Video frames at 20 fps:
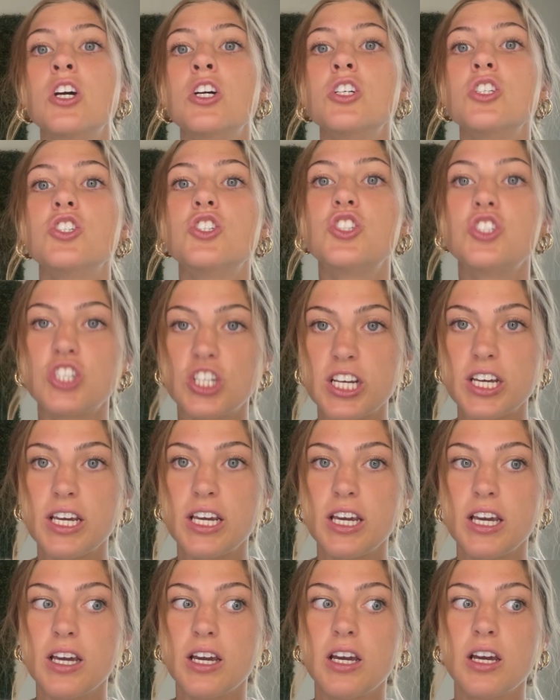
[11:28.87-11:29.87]

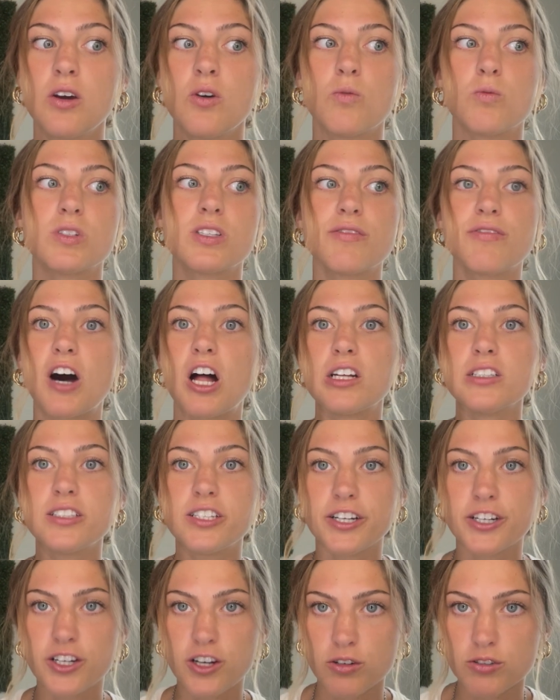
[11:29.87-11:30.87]
She was a
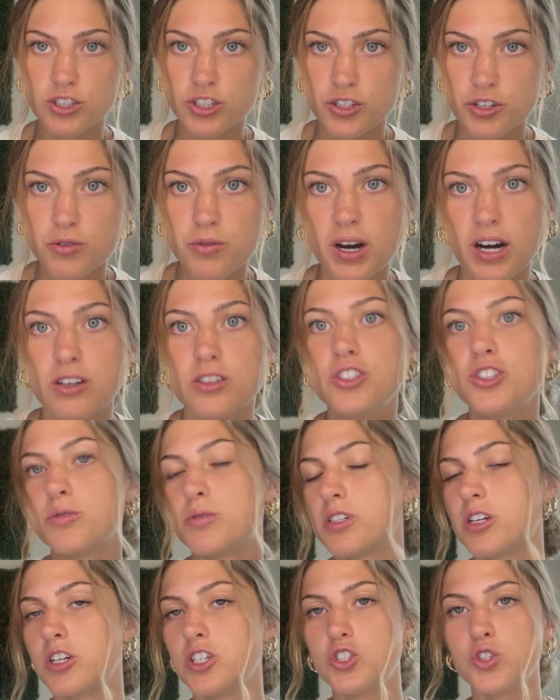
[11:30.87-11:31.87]
volunteer coach at UL. She was
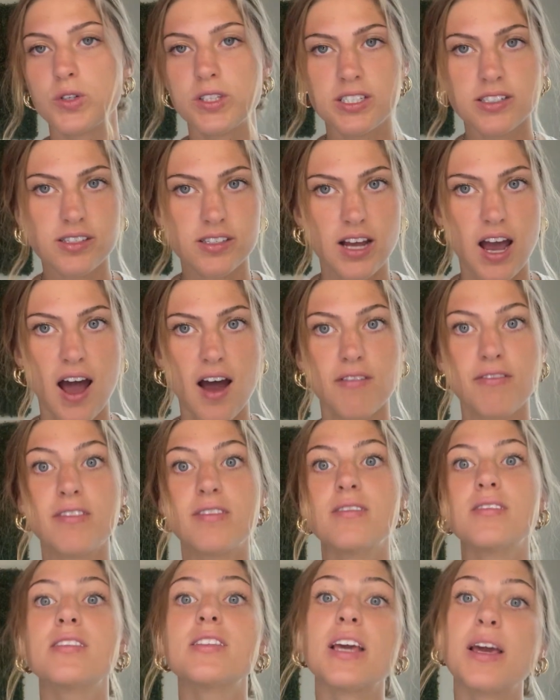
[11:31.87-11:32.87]
going to join the staff.
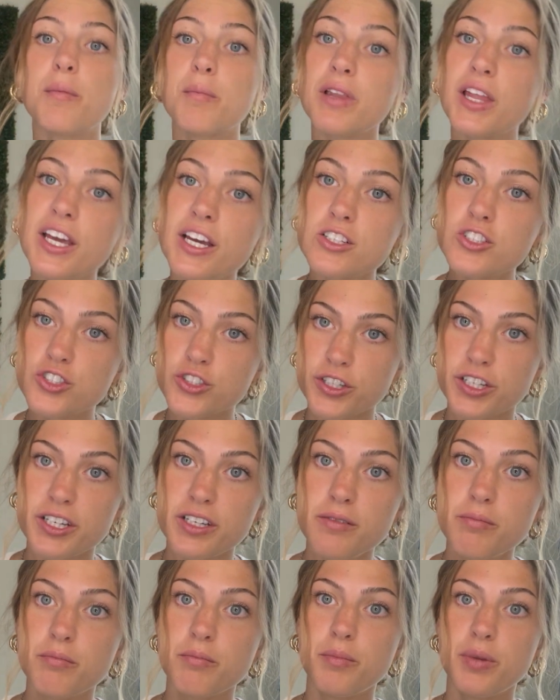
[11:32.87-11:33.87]
Sam
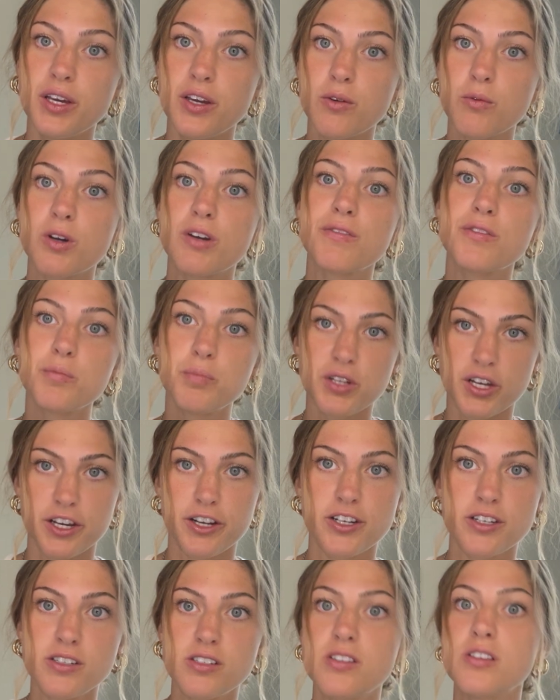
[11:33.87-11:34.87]
Landry, being one of the
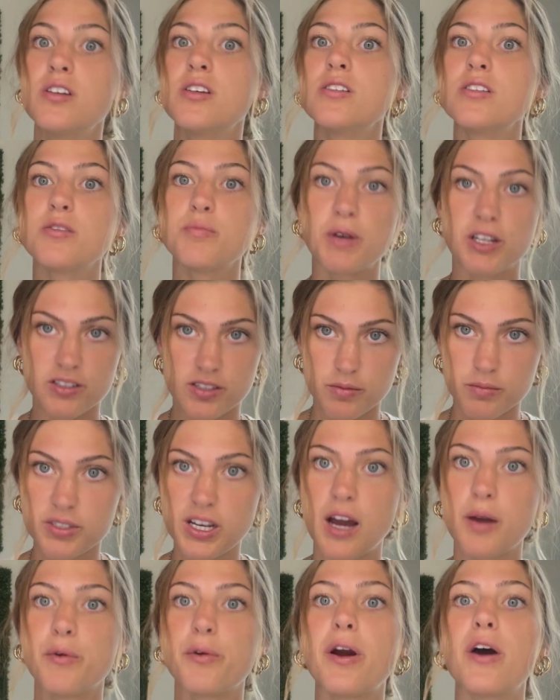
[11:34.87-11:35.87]
players, spent some
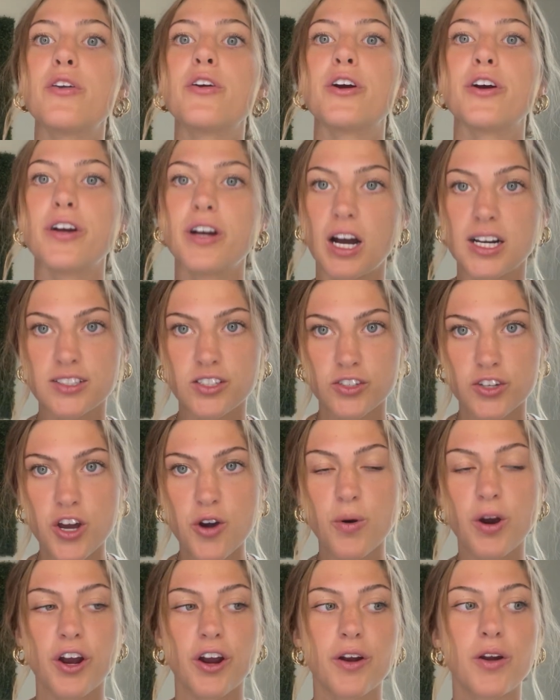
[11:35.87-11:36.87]
time around her, got to
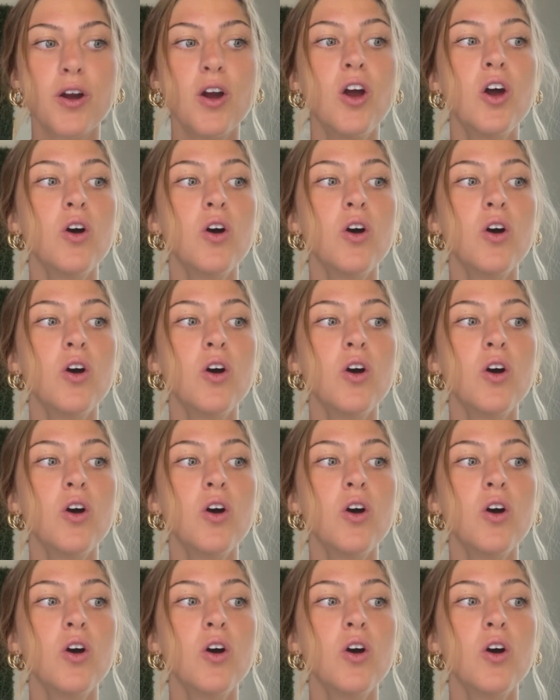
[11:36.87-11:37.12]
know her.